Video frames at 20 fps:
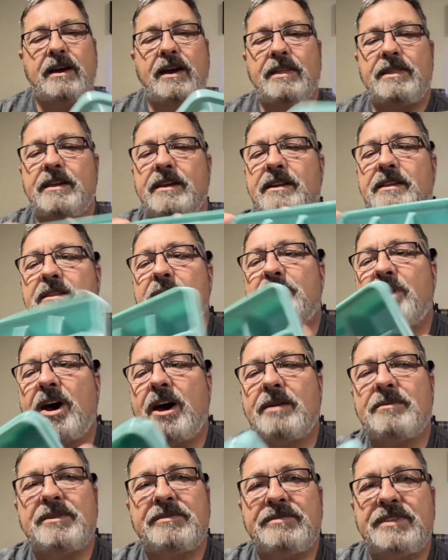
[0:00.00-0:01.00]
And then in the
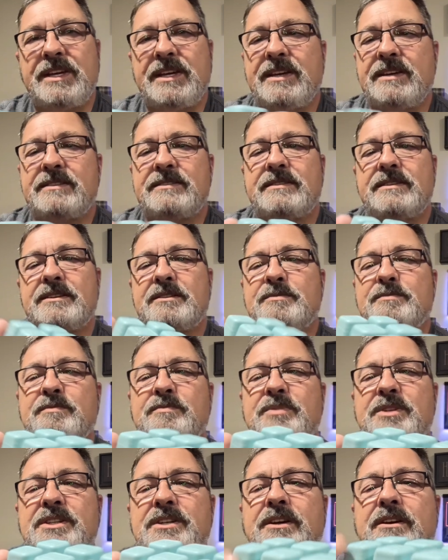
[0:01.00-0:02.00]
bottom of these, this
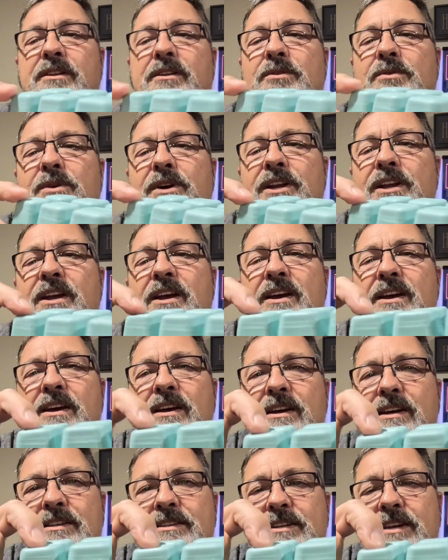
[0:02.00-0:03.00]
particular one,
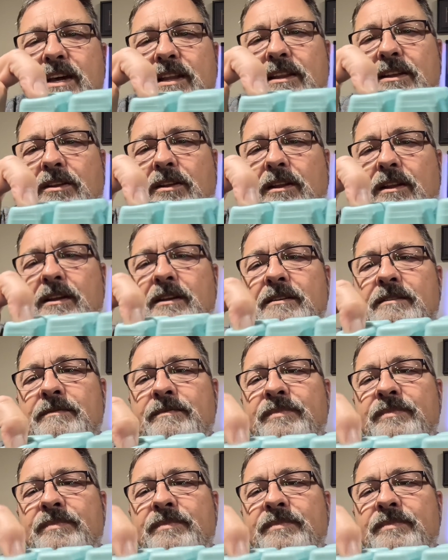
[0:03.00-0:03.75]
it's got little